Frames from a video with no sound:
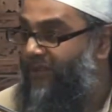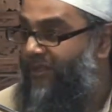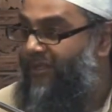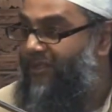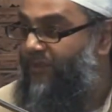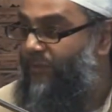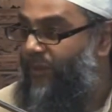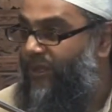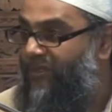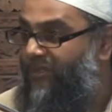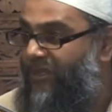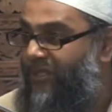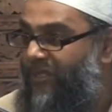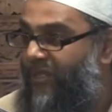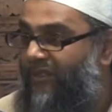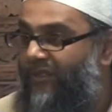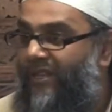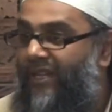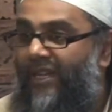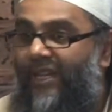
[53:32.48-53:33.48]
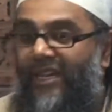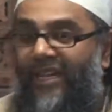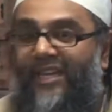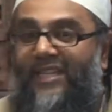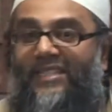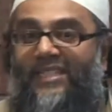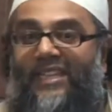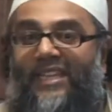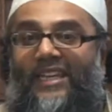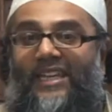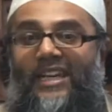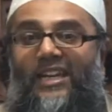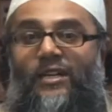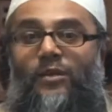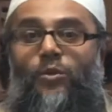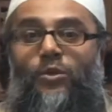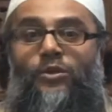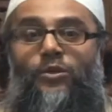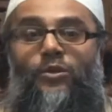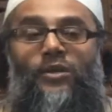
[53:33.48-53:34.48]
you wish for yourself, it's
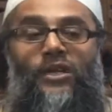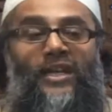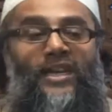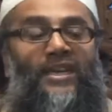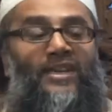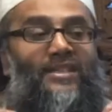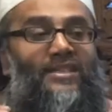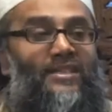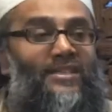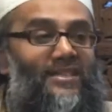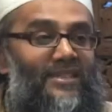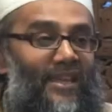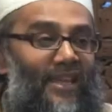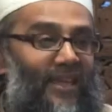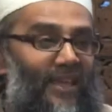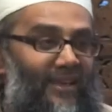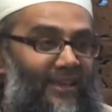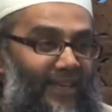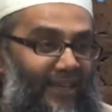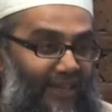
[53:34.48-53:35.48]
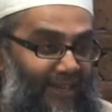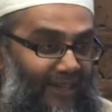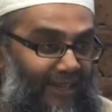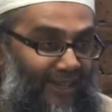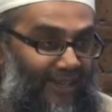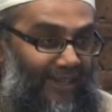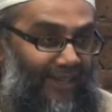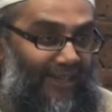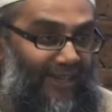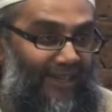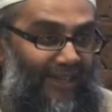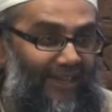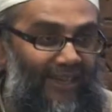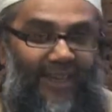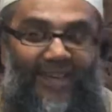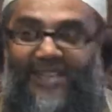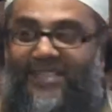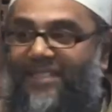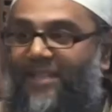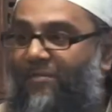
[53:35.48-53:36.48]
ikhwatul insaniya,
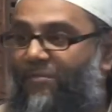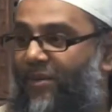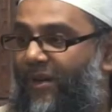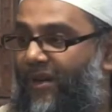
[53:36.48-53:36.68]
it's the